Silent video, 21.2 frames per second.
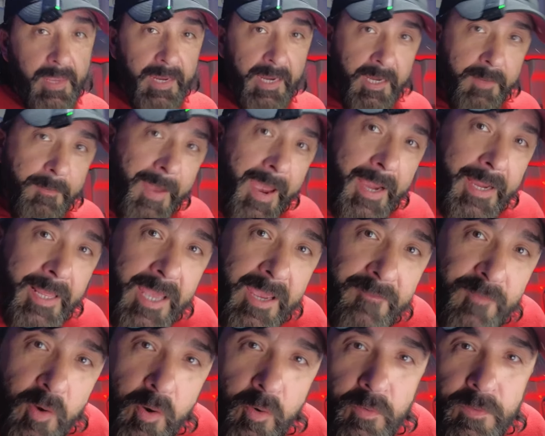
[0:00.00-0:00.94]
Anybody
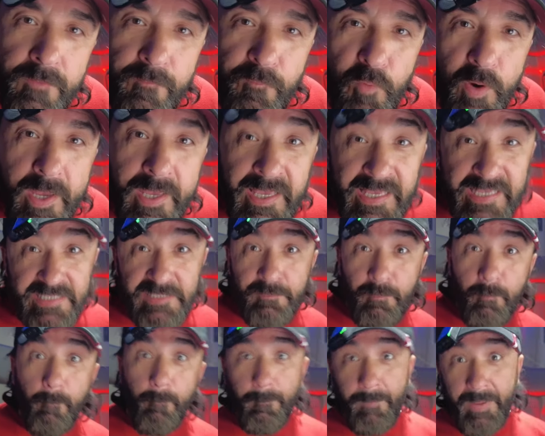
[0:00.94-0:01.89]
ever heard the phrase
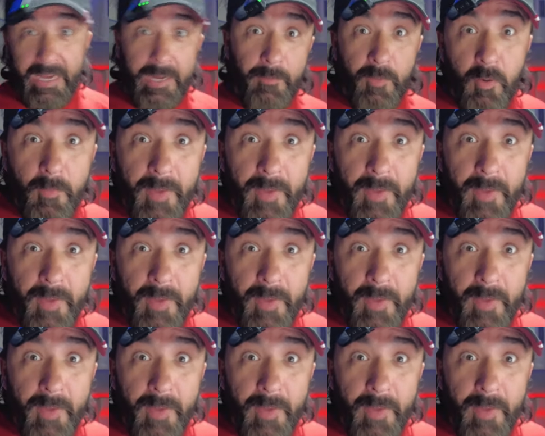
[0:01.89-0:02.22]
Beamer